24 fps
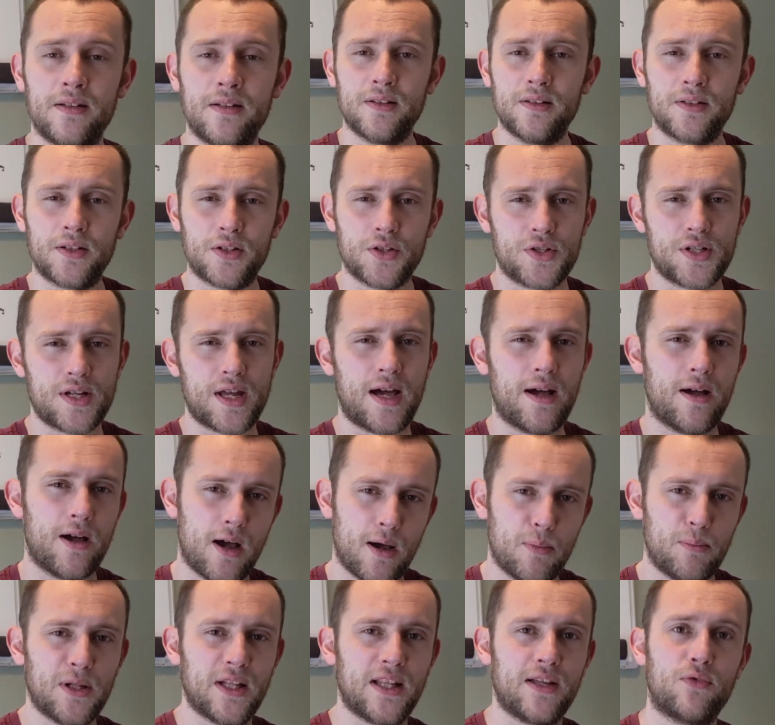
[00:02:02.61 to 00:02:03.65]
because
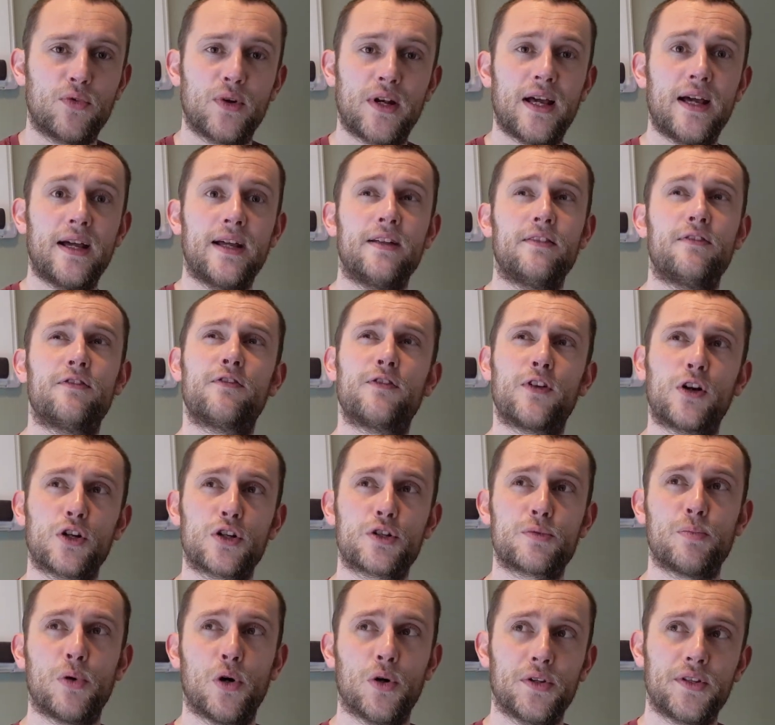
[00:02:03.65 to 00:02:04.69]
I believe when I
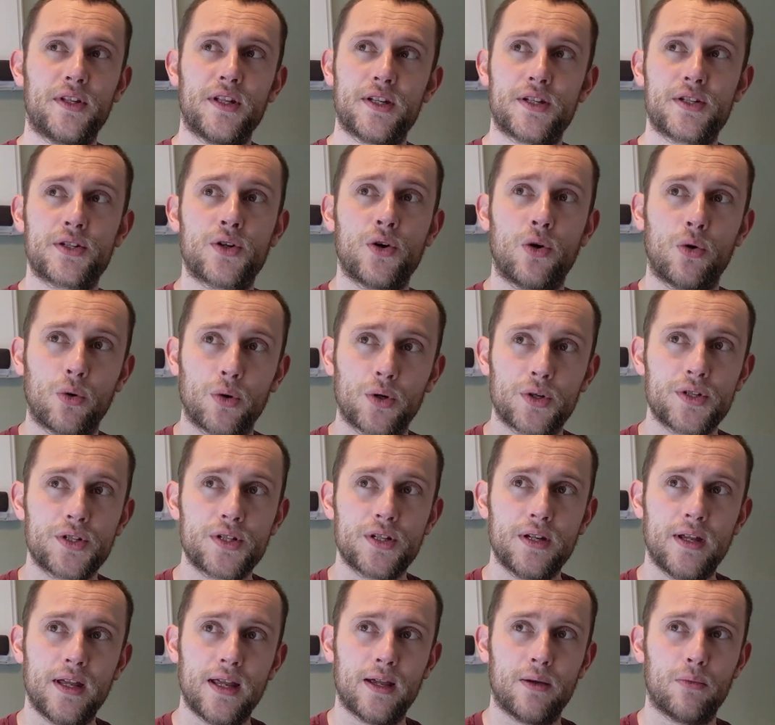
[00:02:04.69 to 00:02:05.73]
first bought this
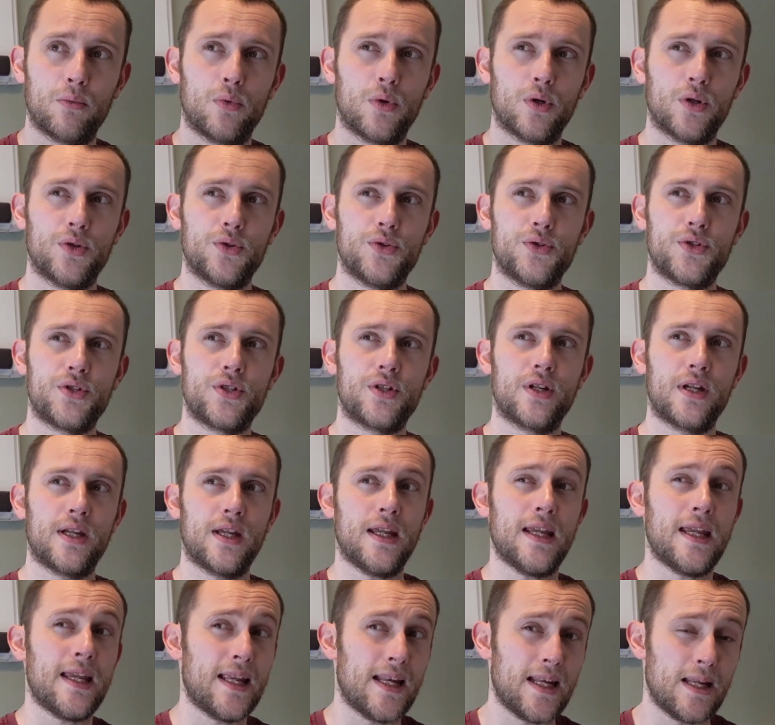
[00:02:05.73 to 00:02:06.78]
course, it was
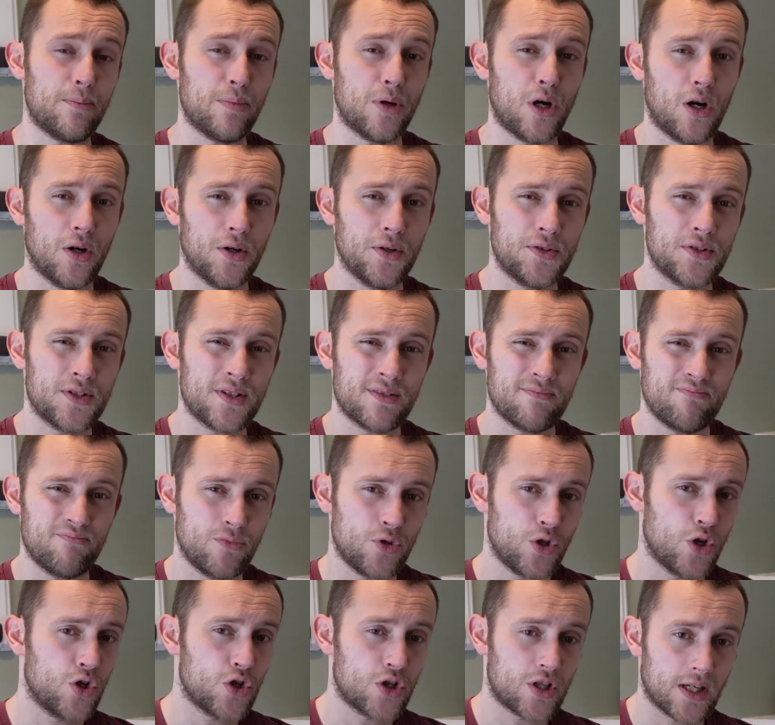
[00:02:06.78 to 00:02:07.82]
£80,
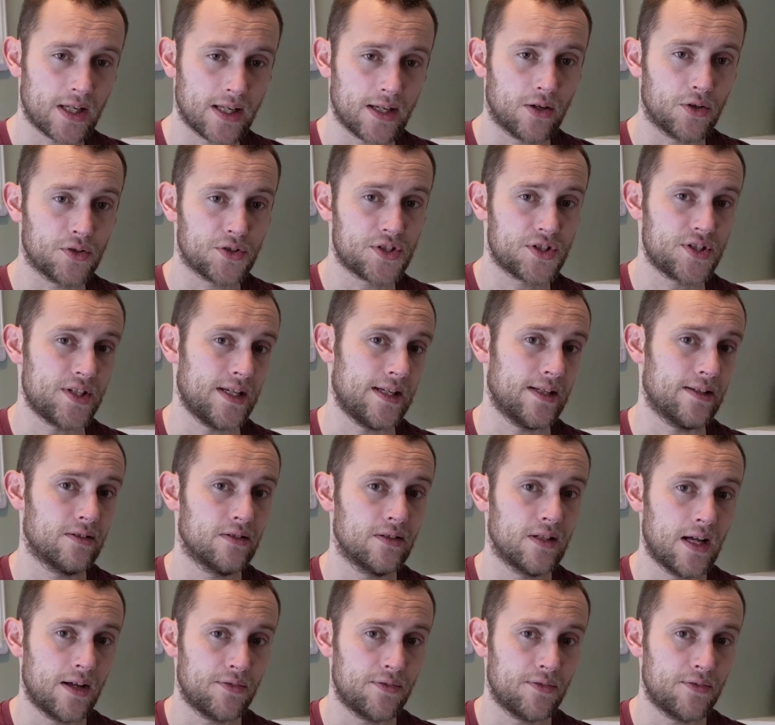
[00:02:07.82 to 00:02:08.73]
usually on sale.